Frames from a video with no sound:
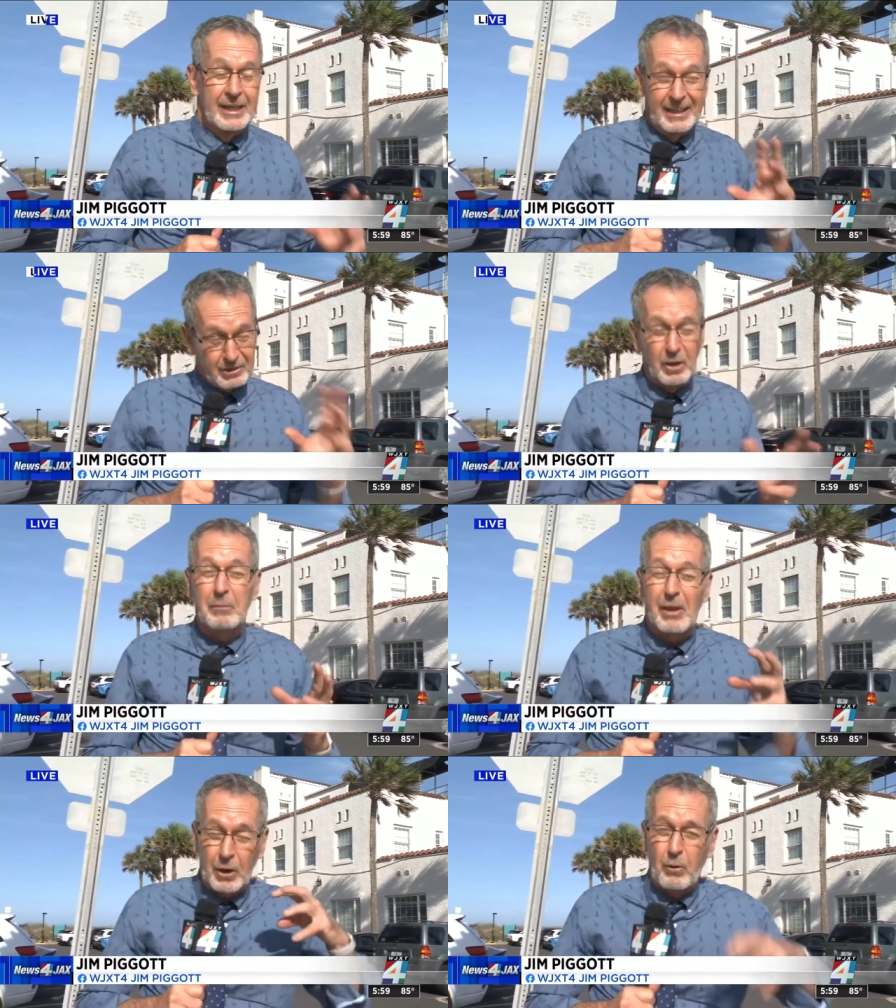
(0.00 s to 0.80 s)
it's going to
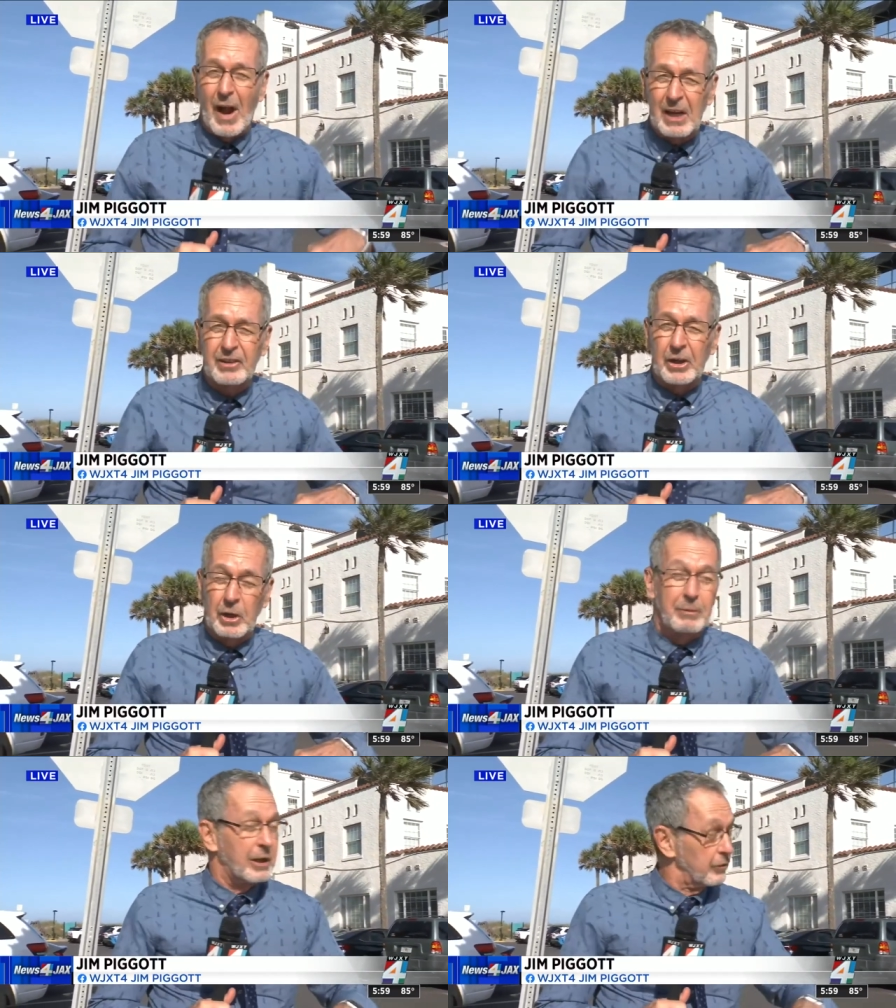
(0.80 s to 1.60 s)
be the crowds out
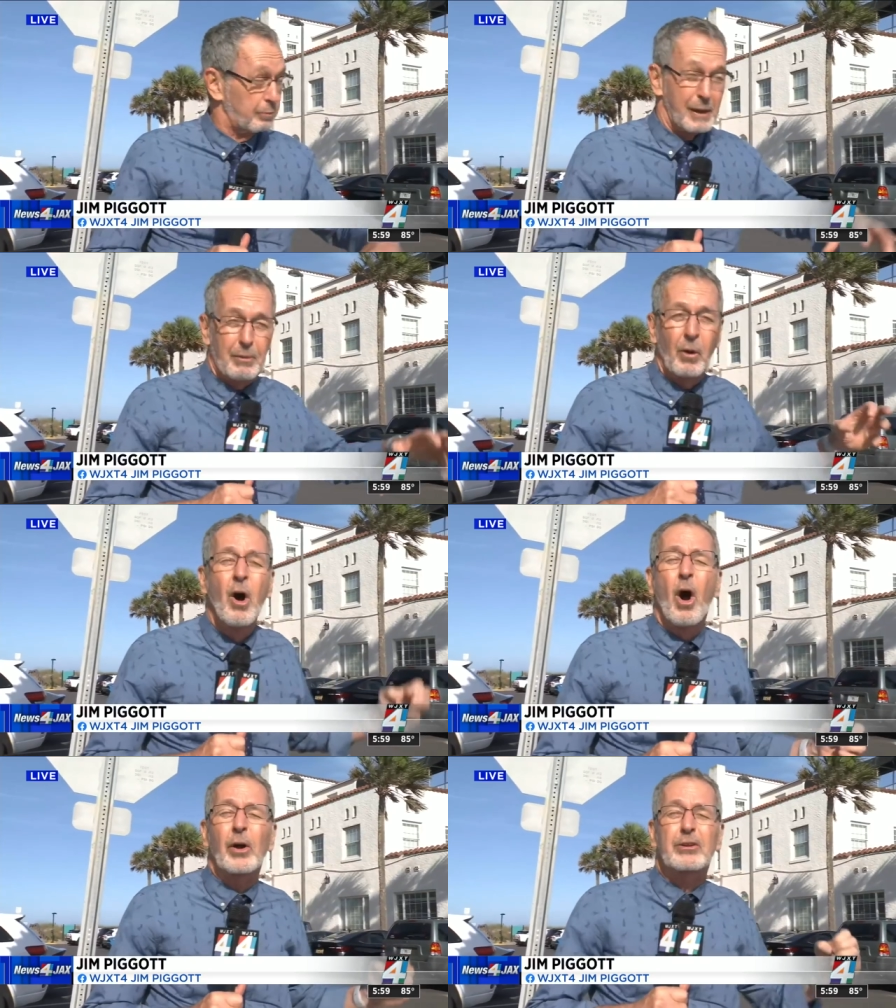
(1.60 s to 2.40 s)
here because people
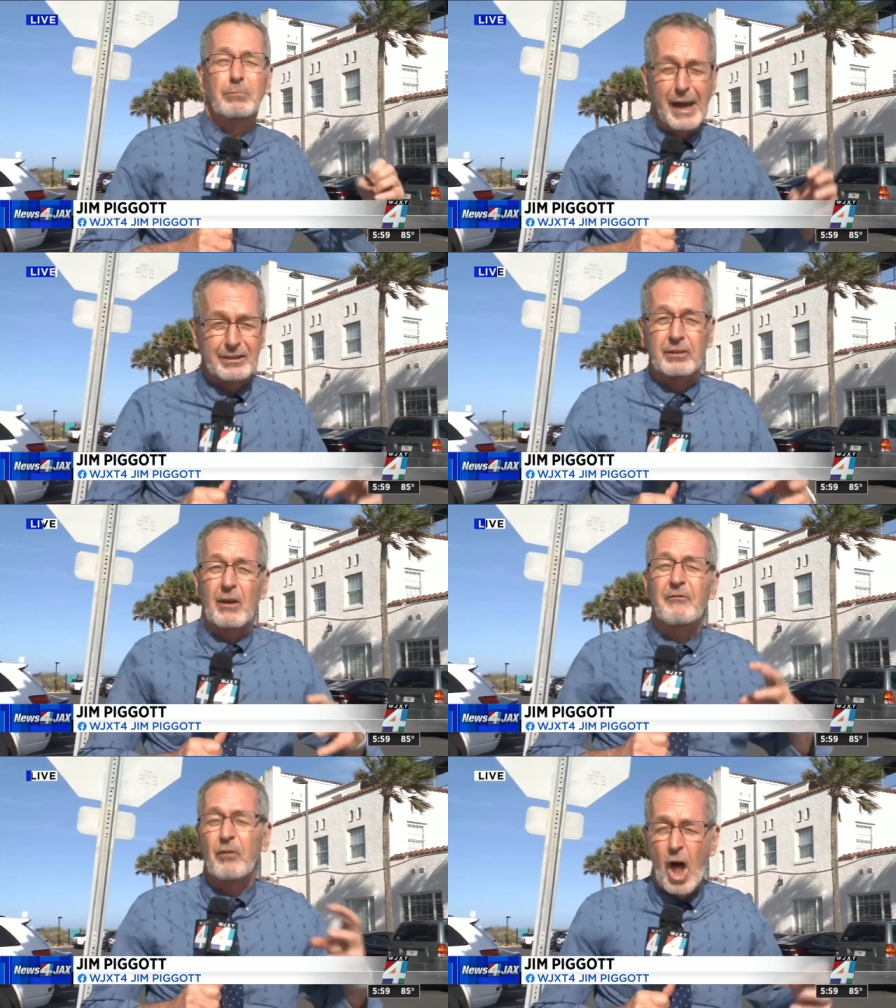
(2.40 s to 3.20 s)
are expected
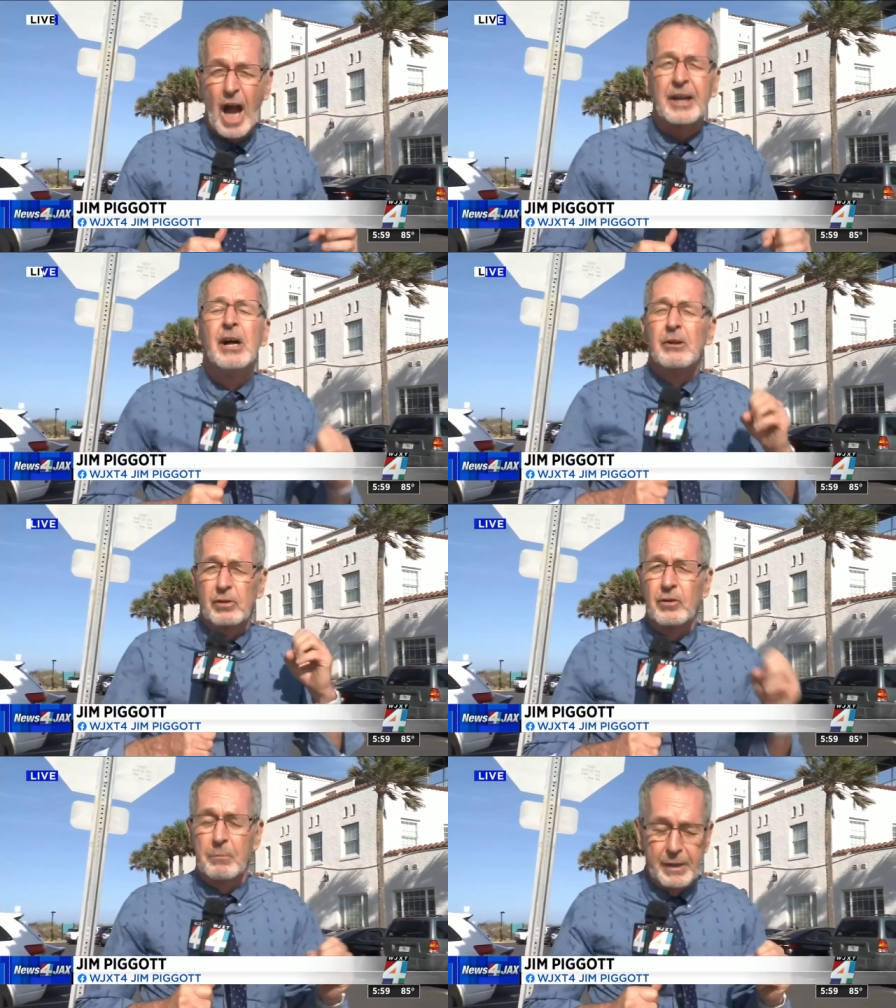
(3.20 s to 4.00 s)
to flock
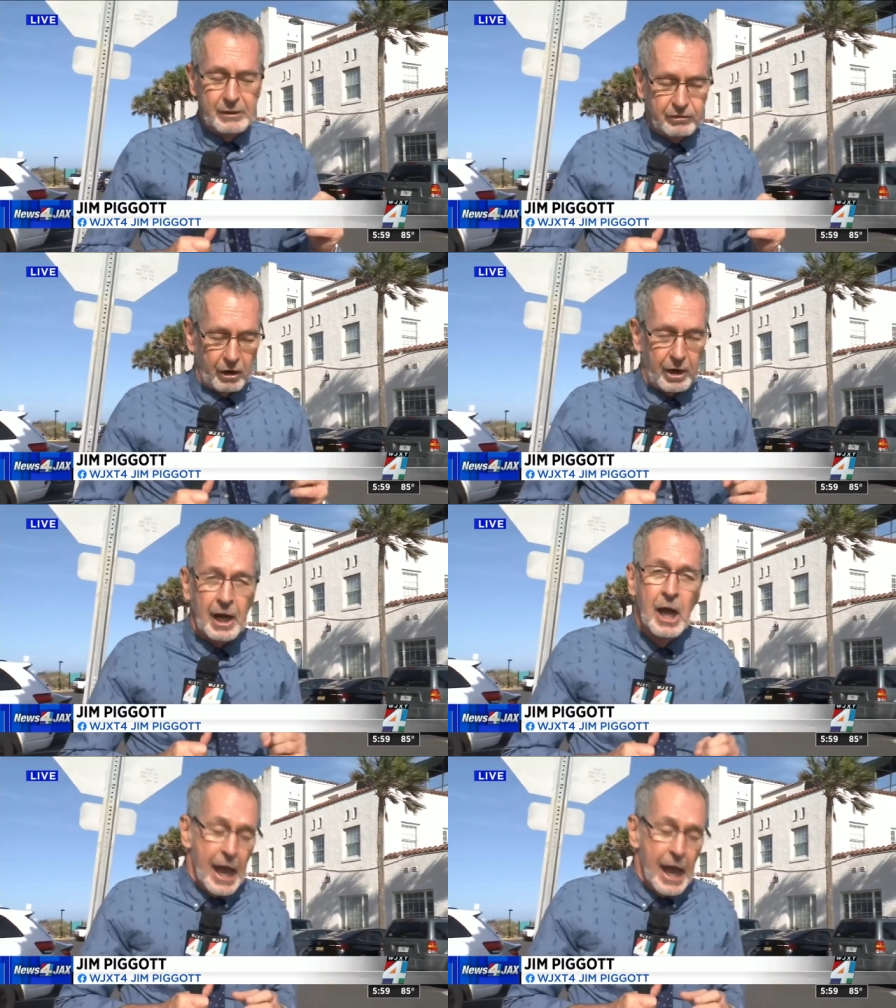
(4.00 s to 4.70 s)
to the beach area.